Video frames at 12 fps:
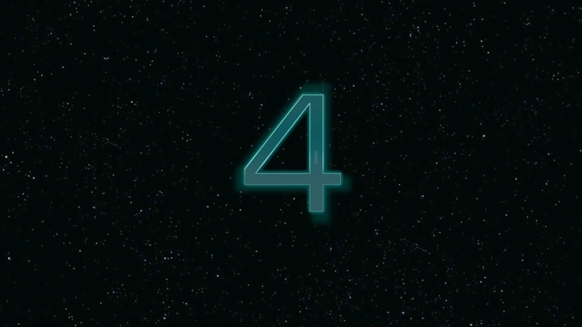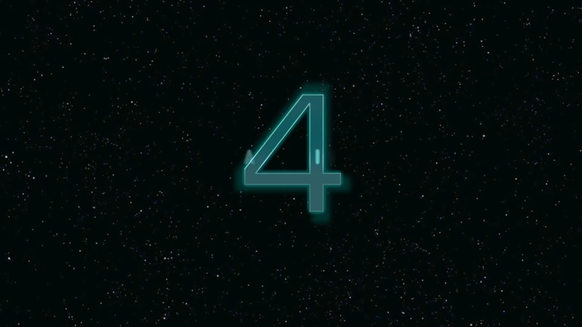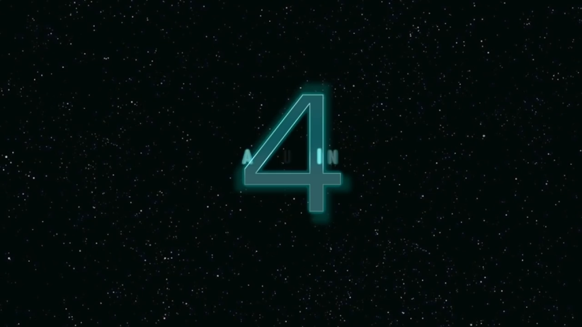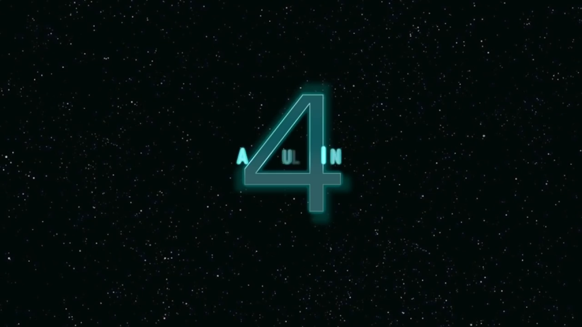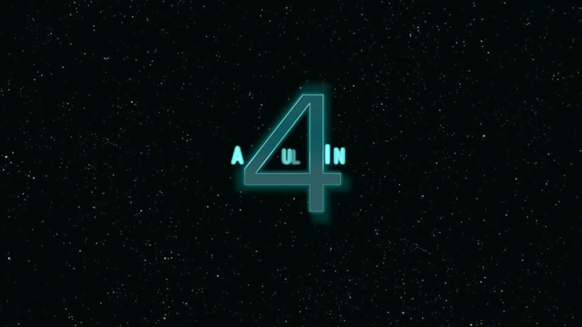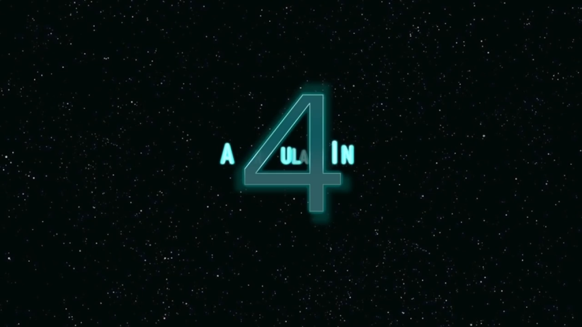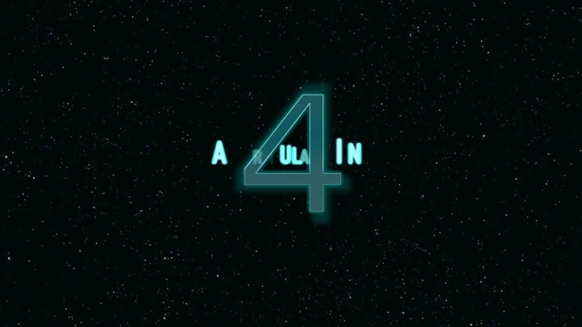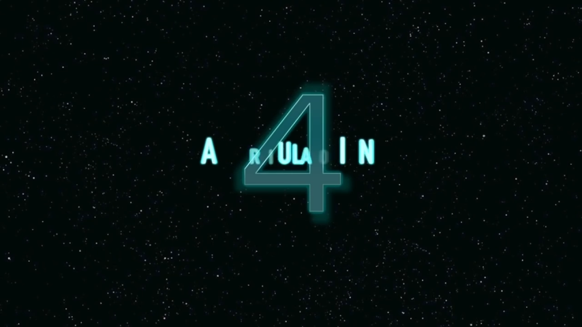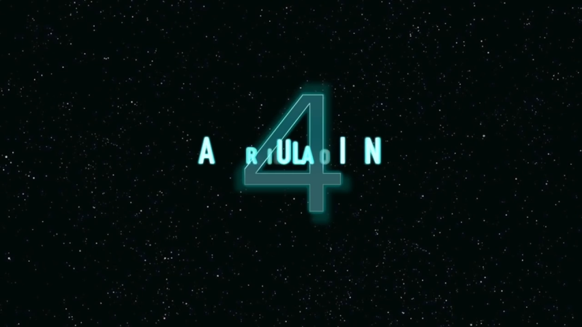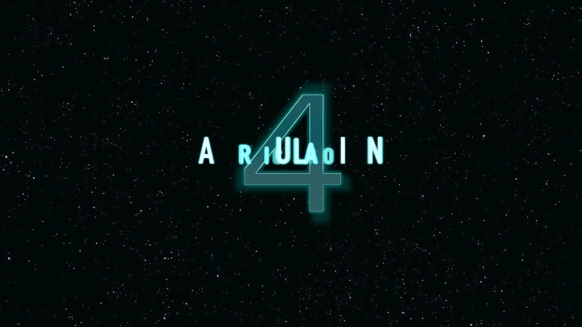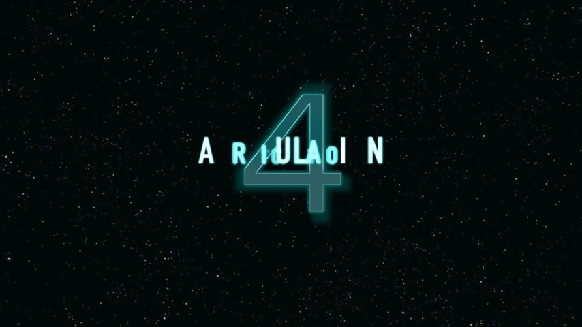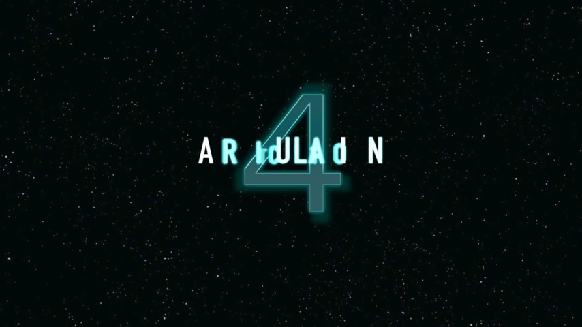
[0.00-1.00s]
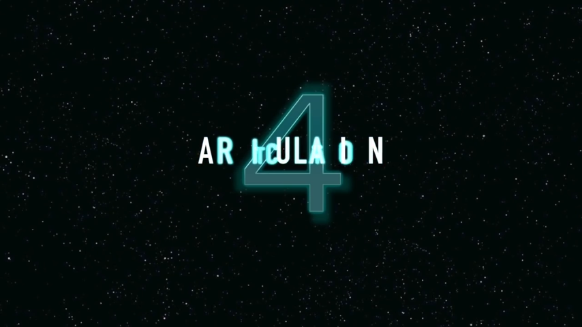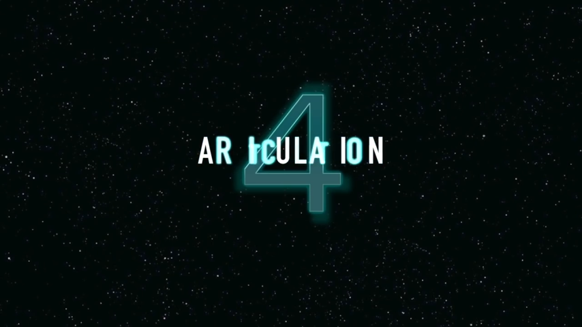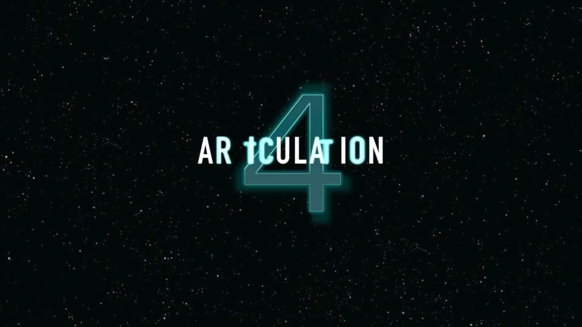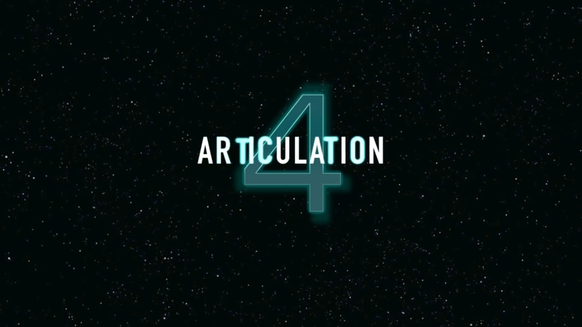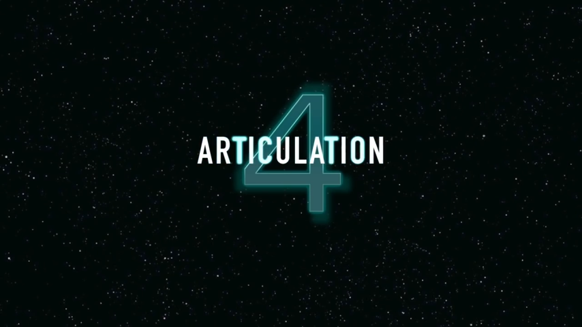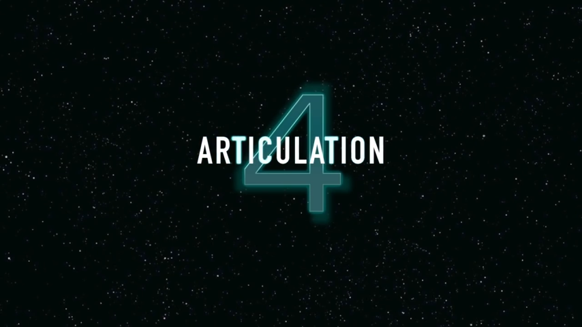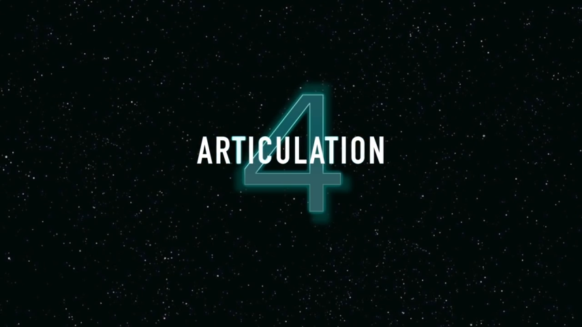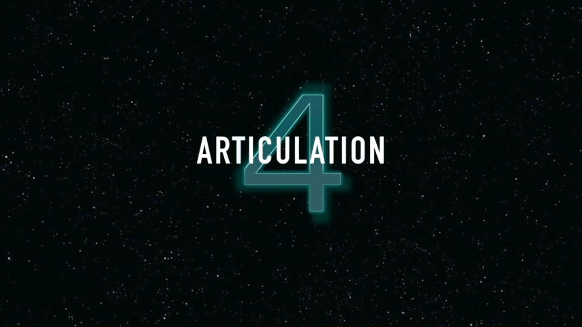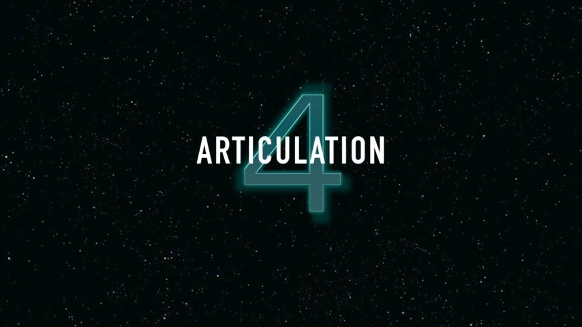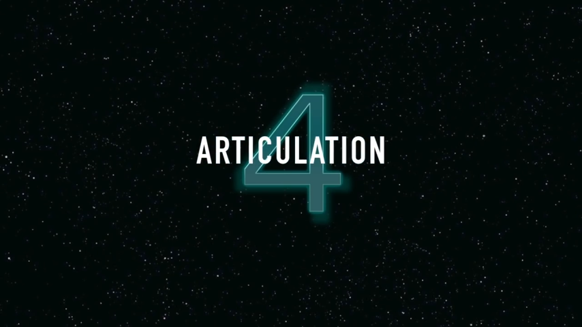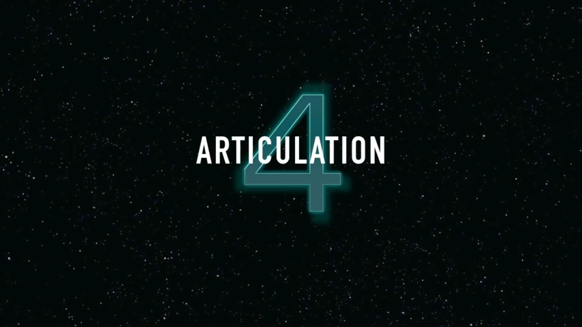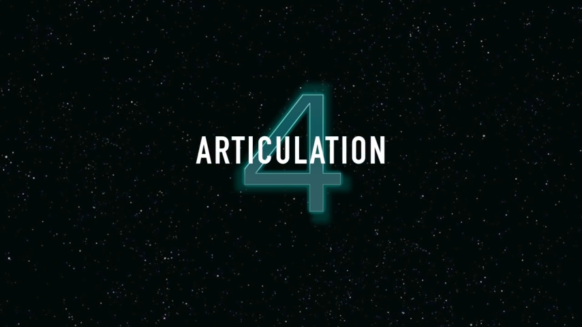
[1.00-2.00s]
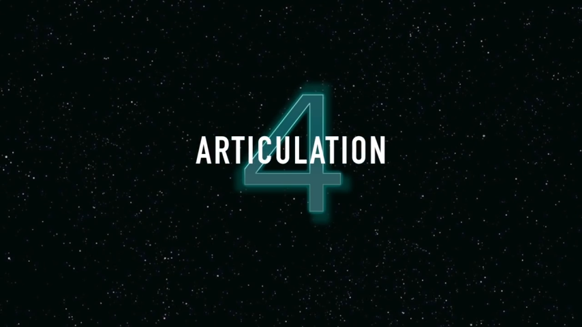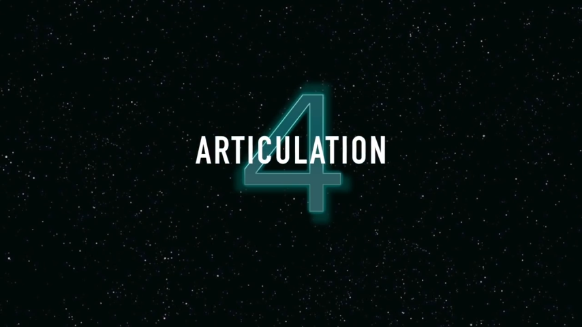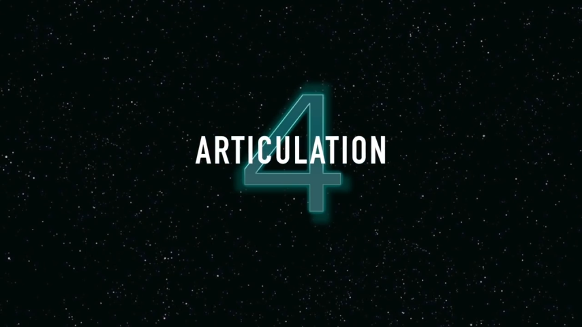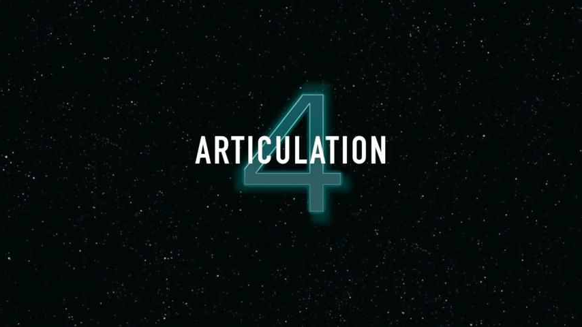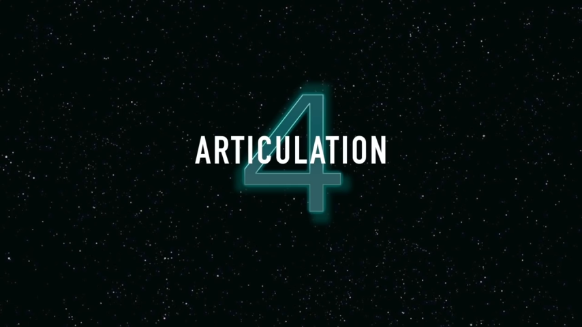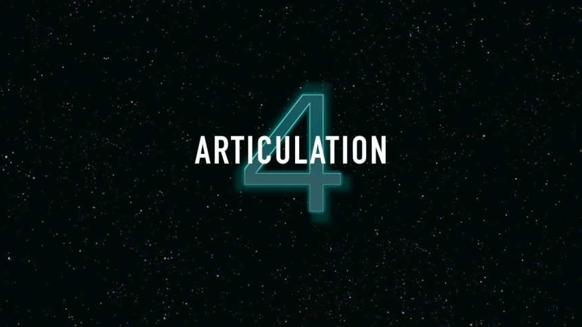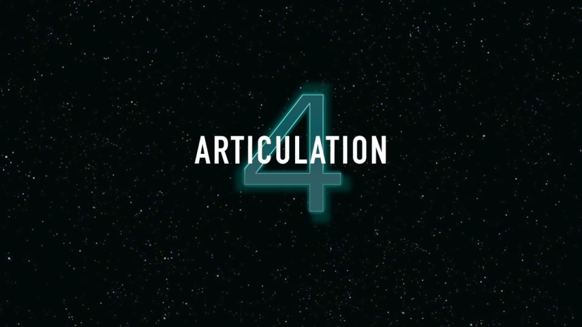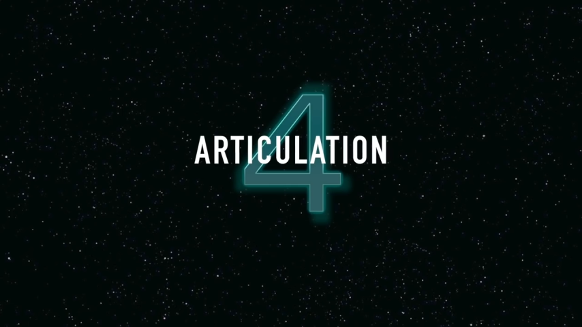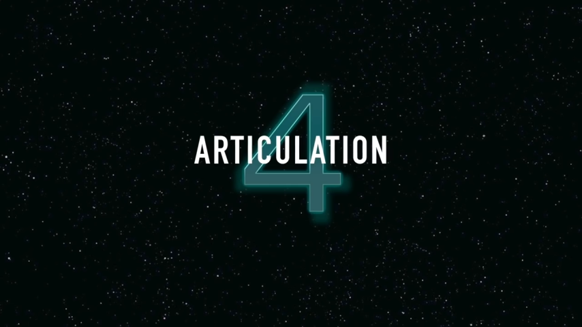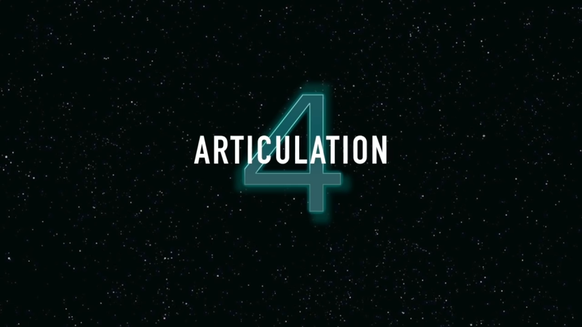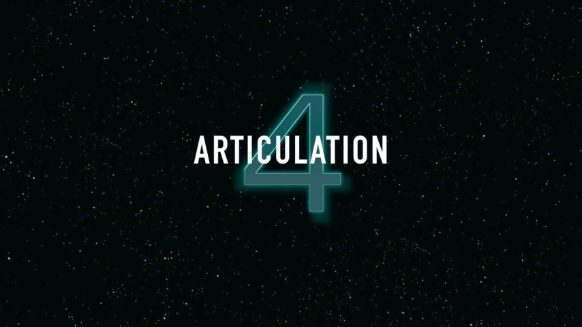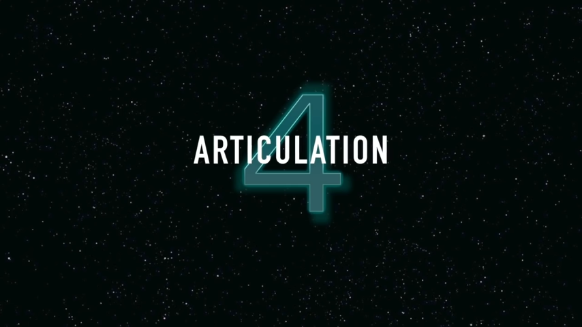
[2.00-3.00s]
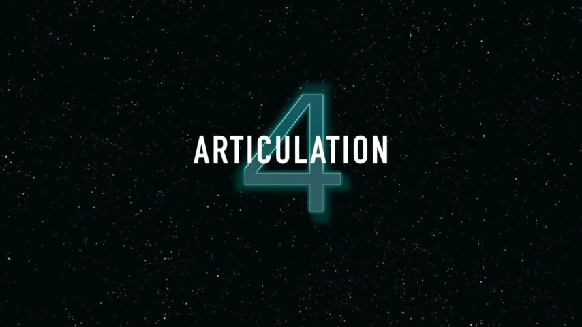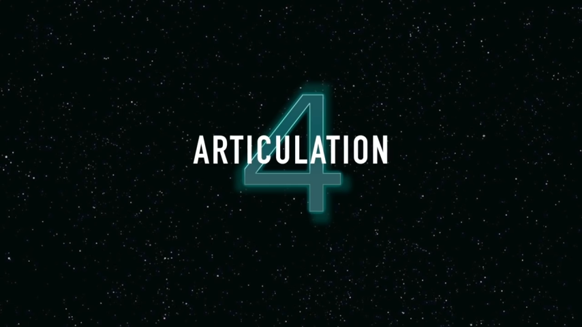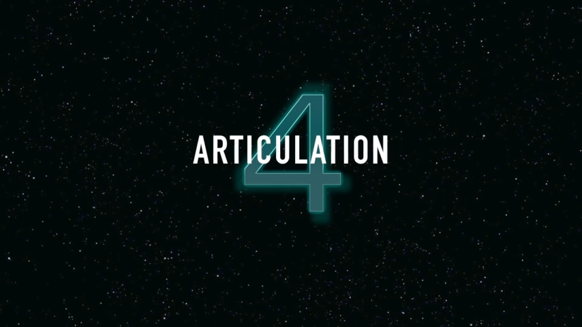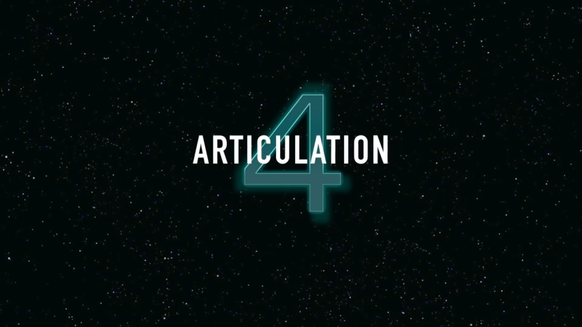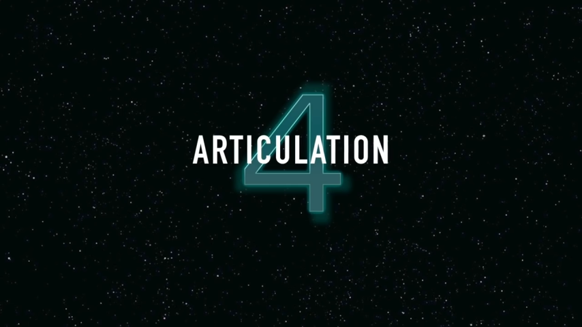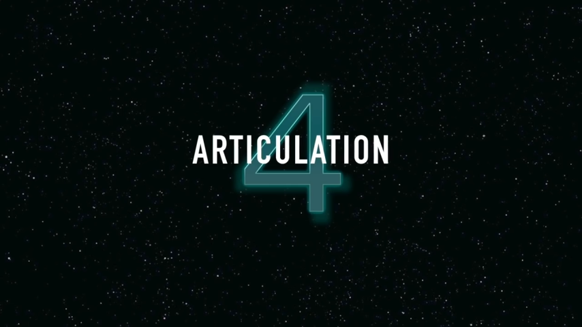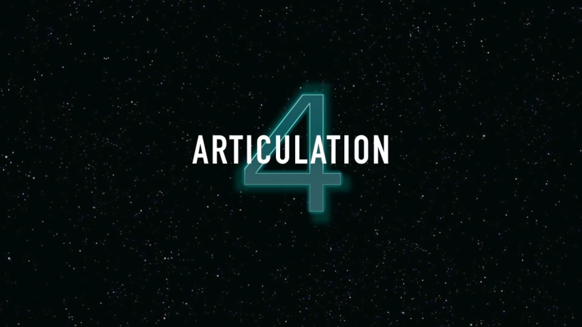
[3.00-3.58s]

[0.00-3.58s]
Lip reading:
(no speaker visible)